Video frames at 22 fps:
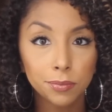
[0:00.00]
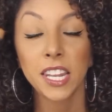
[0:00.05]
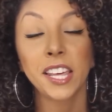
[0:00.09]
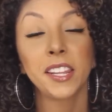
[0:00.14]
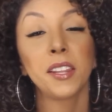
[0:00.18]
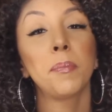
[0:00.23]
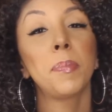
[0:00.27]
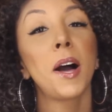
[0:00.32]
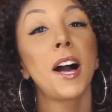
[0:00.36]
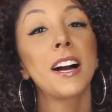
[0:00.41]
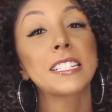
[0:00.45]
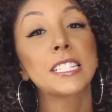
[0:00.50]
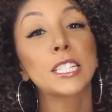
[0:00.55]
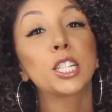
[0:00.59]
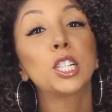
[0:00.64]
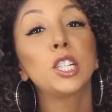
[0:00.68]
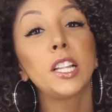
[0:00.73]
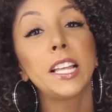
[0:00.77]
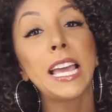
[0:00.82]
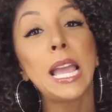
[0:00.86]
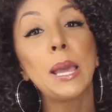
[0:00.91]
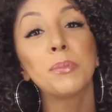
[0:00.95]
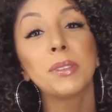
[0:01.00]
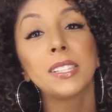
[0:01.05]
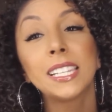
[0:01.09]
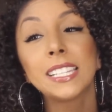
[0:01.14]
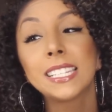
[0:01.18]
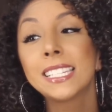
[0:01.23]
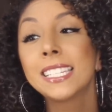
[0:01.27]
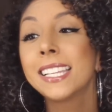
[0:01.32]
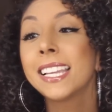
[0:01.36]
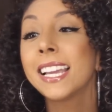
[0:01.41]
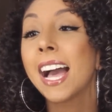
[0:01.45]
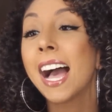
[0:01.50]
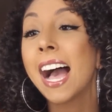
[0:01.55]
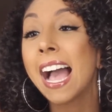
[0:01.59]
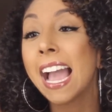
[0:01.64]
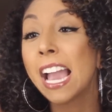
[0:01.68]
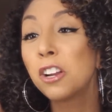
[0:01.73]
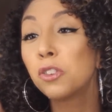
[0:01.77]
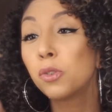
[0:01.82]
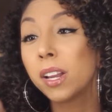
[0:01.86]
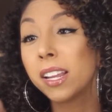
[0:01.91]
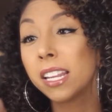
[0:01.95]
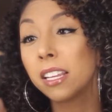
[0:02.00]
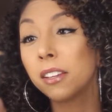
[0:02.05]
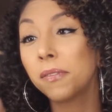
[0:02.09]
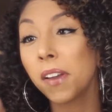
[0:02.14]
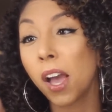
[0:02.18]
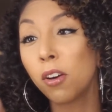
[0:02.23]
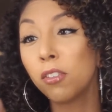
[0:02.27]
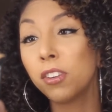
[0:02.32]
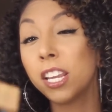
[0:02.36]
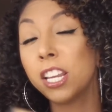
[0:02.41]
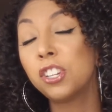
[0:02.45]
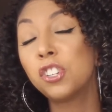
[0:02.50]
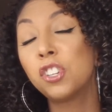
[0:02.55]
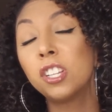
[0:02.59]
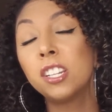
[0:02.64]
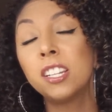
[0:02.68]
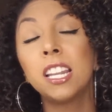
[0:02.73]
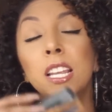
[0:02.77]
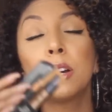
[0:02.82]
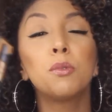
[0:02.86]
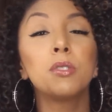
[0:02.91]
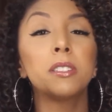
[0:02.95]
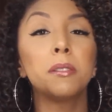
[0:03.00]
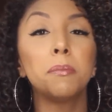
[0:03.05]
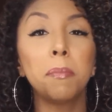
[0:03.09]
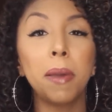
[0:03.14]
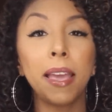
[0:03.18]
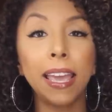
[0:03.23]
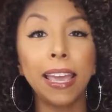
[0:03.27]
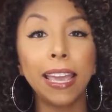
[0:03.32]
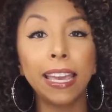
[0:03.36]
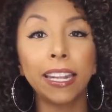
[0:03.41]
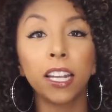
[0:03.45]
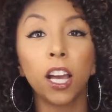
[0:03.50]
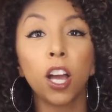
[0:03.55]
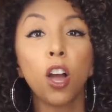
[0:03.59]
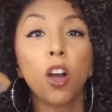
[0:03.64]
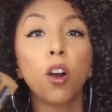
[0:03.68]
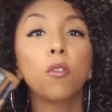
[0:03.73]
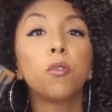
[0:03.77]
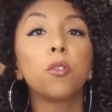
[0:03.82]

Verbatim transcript: Now the box claims that this is a hydrating foundation and it was made